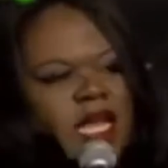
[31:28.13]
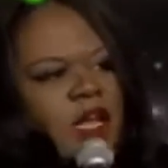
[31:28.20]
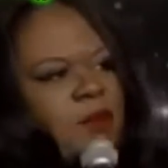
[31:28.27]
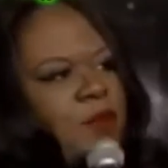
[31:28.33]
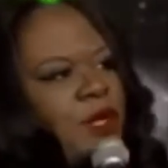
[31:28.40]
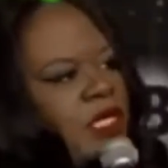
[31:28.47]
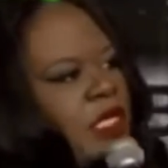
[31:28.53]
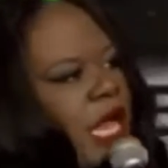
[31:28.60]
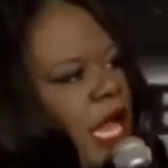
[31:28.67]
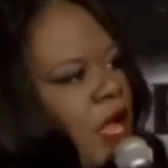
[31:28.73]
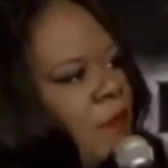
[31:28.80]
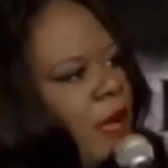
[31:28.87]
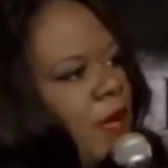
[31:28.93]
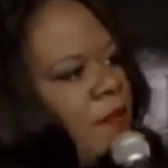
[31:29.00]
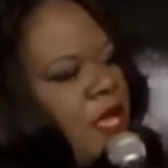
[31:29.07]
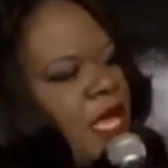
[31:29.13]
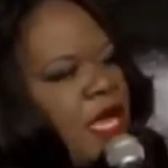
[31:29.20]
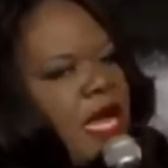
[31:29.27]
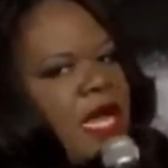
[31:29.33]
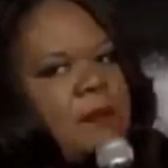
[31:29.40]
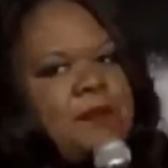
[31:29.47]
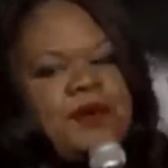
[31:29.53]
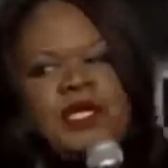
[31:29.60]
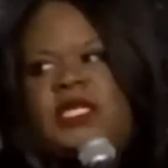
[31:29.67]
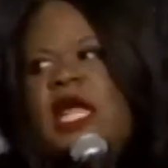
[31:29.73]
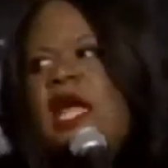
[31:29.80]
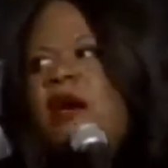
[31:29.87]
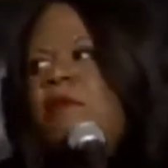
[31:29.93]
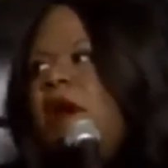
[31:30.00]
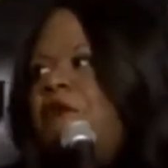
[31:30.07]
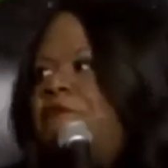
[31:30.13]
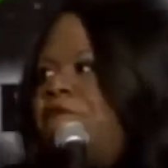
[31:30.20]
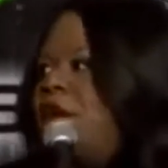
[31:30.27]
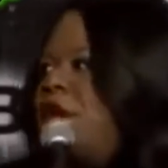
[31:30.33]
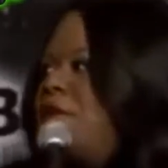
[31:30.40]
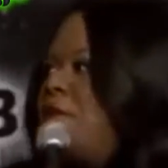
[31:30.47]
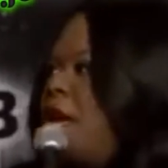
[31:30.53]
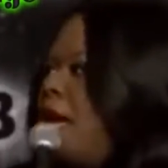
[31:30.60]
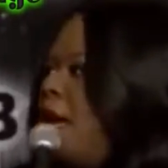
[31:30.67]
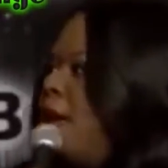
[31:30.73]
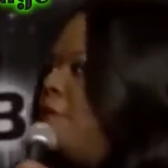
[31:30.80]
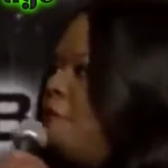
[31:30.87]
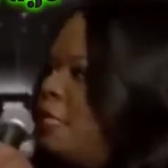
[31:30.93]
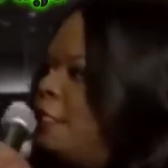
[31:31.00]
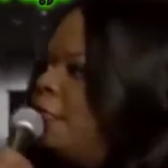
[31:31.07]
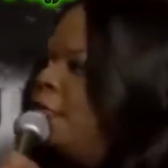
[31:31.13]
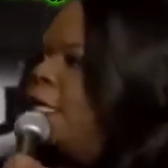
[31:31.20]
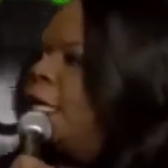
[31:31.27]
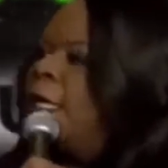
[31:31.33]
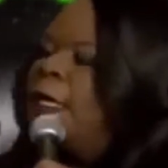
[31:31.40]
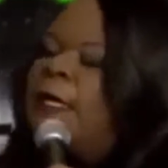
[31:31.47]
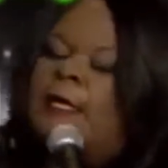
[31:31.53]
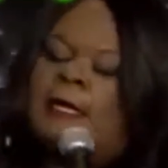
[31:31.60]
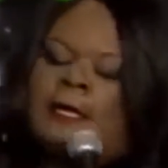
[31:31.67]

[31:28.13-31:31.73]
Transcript: of getting put down by men. I got put down by a friend of mine recently.